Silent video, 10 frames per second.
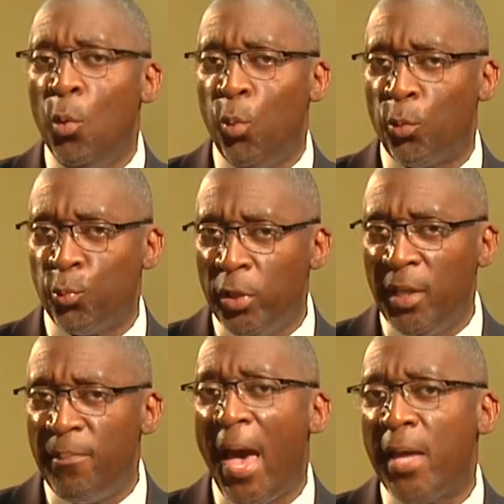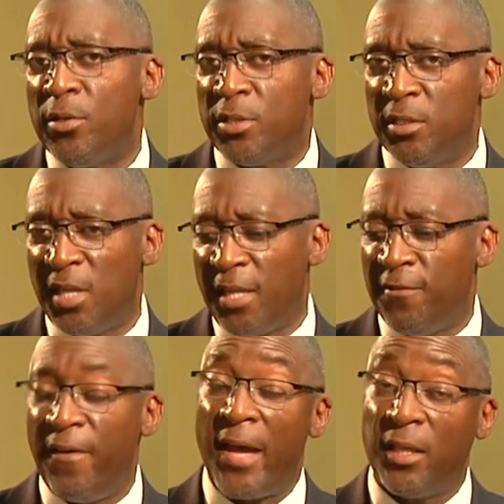What really matters is that the
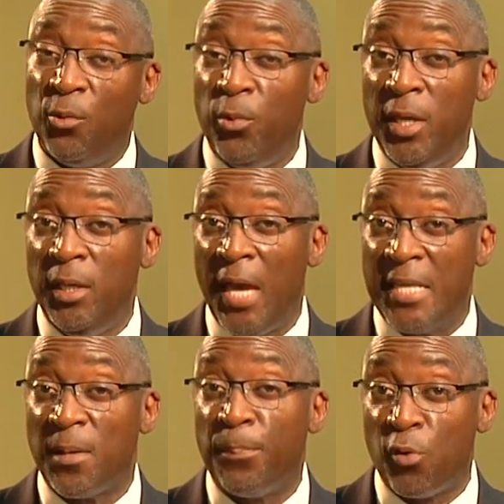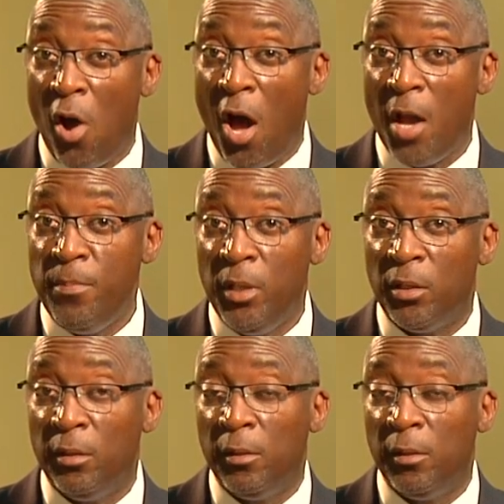fact that we as a prime